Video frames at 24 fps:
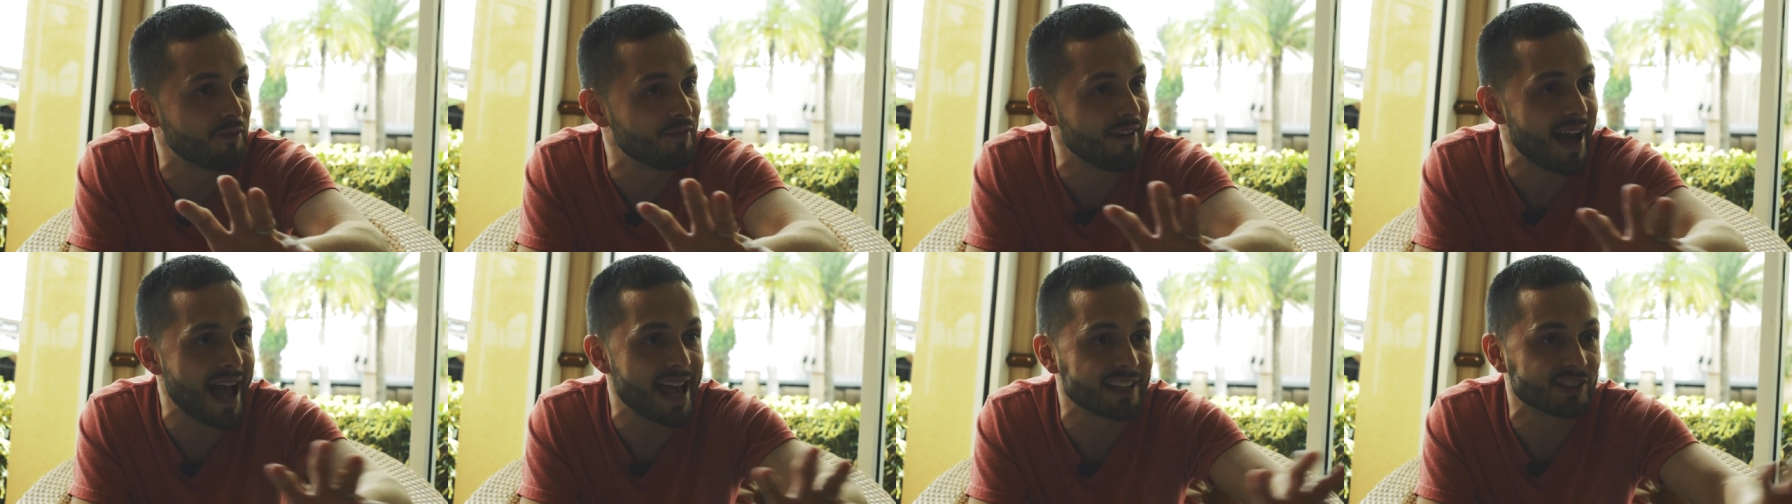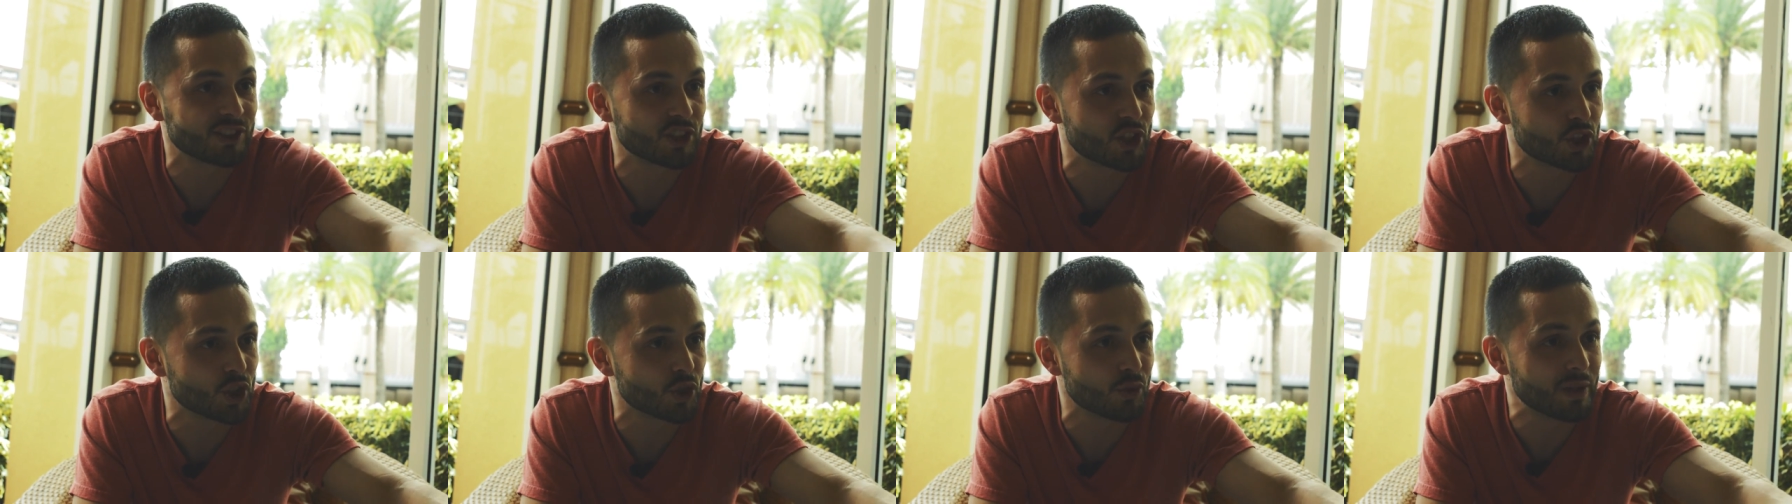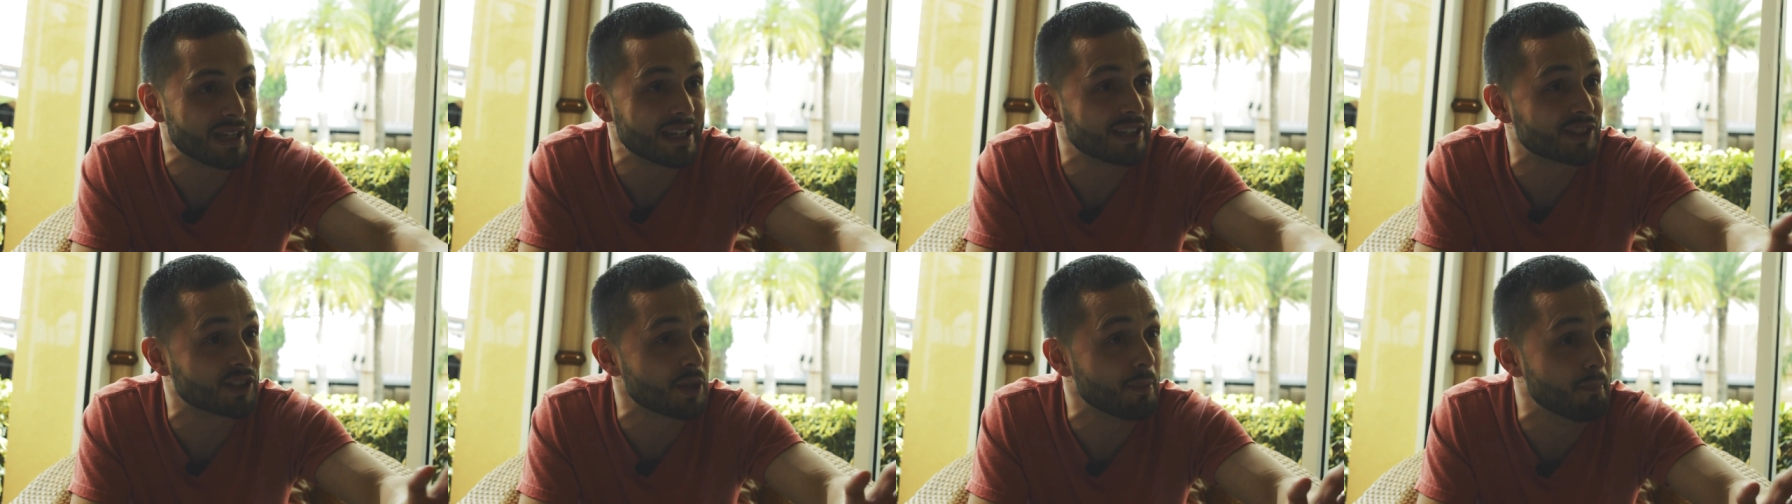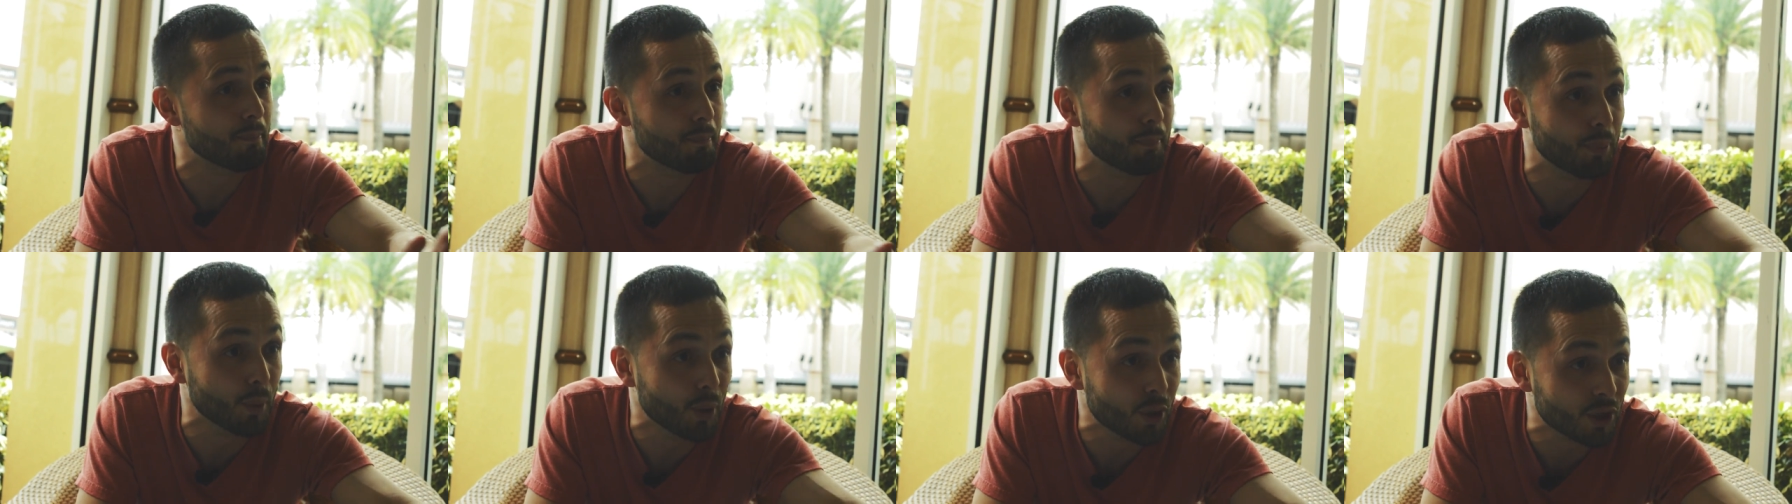vast tree. It's a
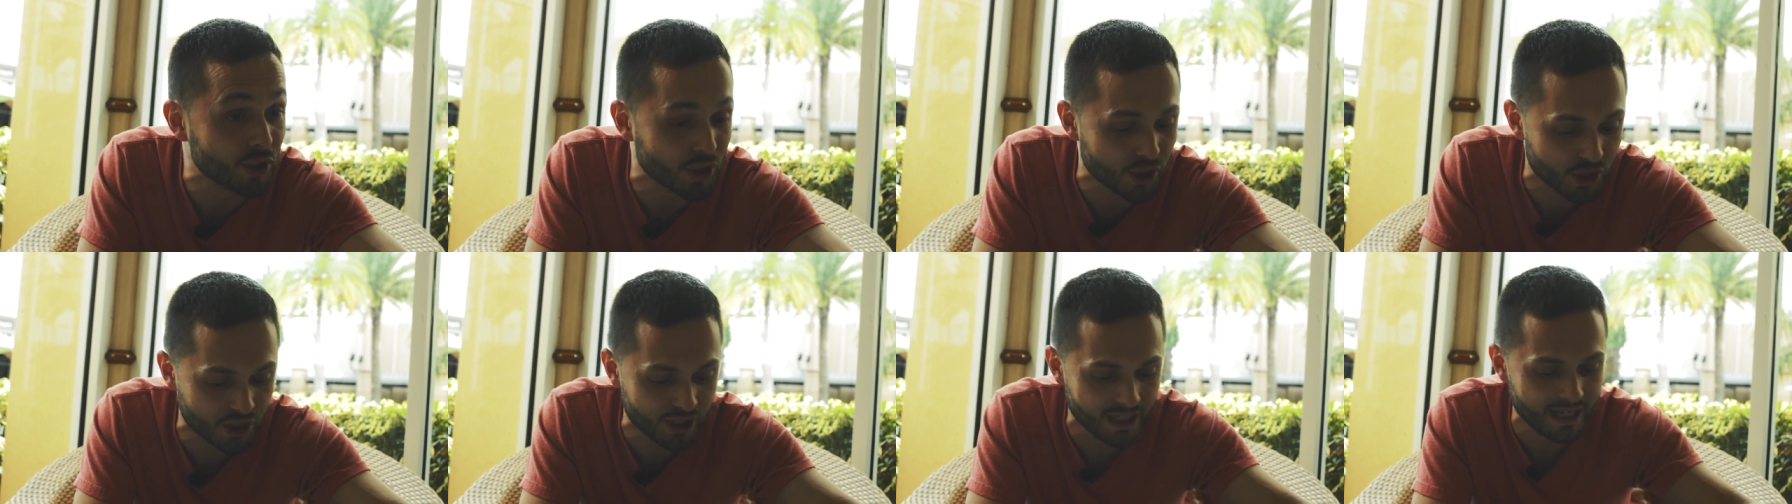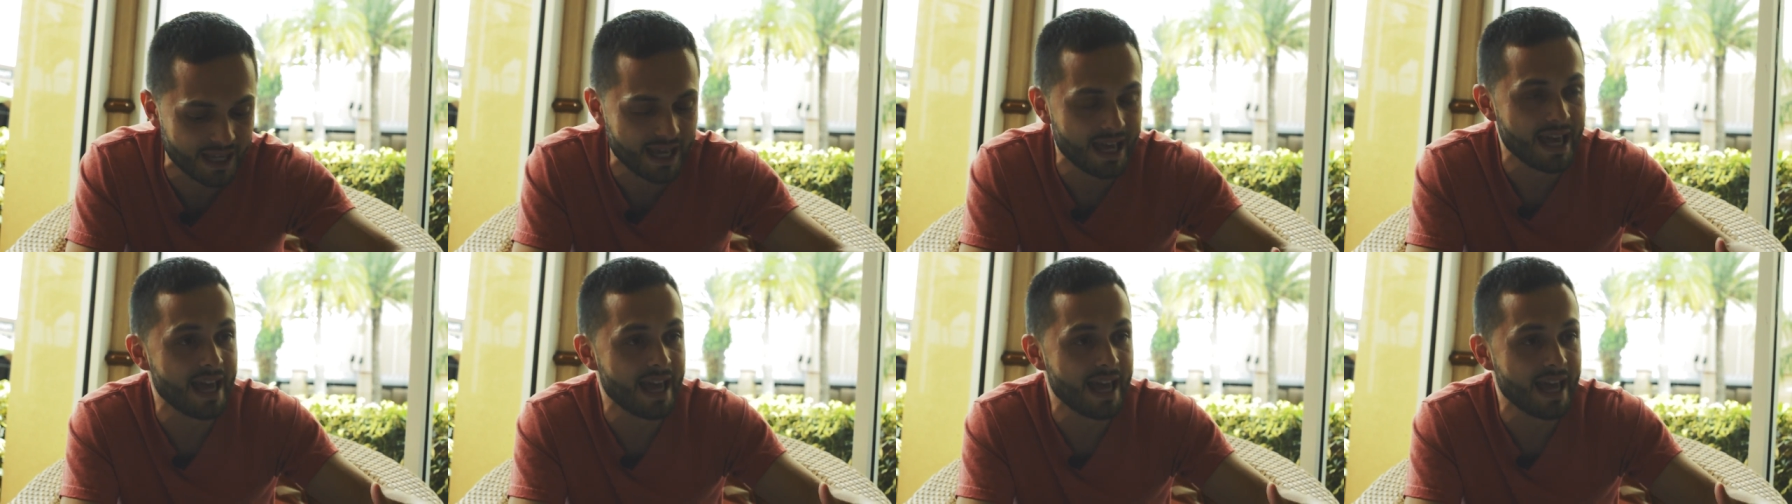bush